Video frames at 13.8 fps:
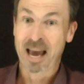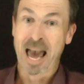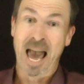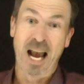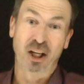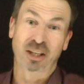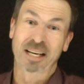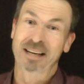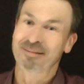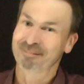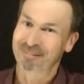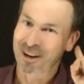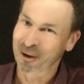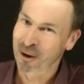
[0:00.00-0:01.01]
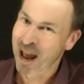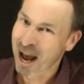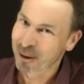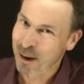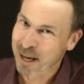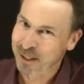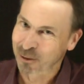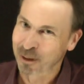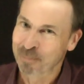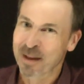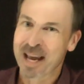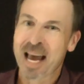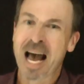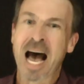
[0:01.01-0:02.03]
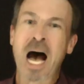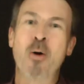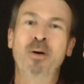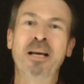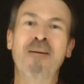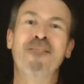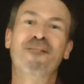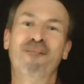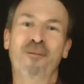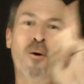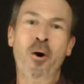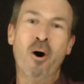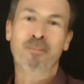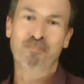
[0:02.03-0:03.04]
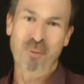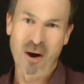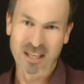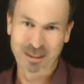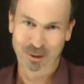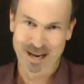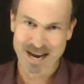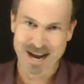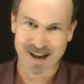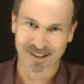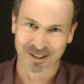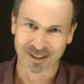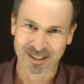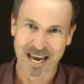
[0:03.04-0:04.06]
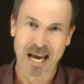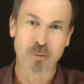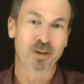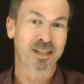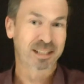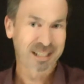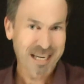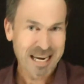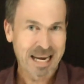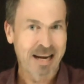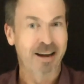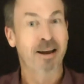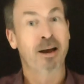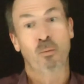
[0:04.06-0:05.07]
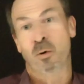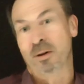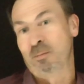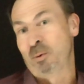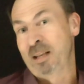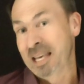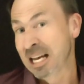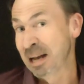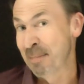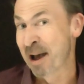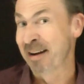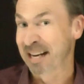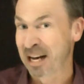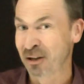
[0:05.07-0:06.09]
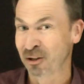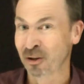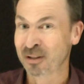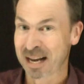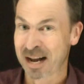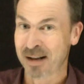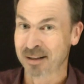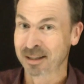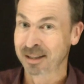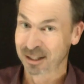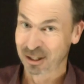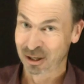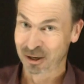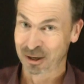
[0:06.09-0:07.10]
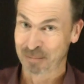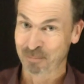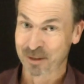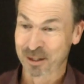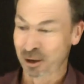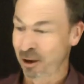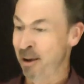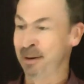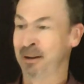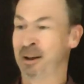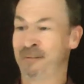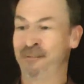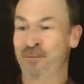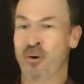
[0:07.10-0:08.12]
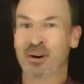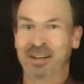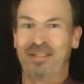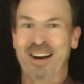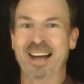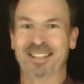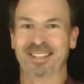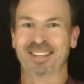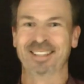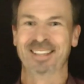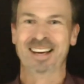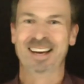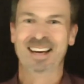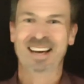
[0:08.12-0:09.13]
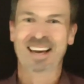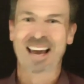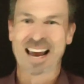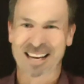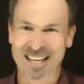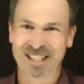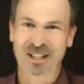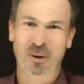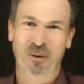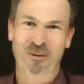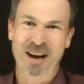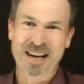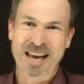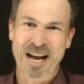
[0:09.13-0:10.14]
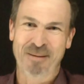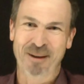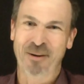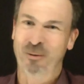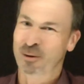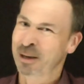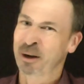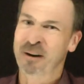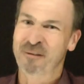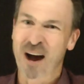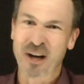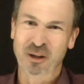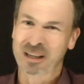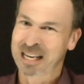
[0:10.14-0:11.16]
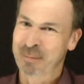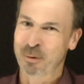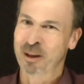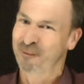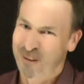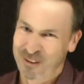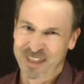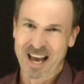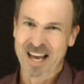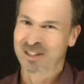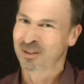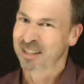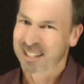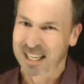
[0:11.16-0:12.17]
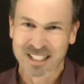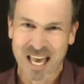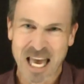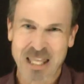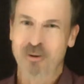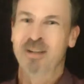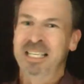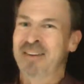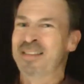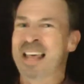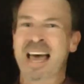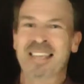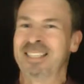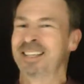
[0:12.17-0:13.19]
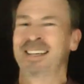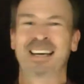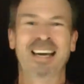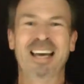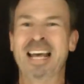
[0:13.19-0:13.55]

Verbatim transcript: Actually, I don't know how to answer it. I'll give four possible answers and we'll see what we think about each of those answers in turn. So I'm going to give four different answers and let's do it right now. And of course, I'm going to invite you to come up with a fifth answer and a sixth answer and a seventh answer.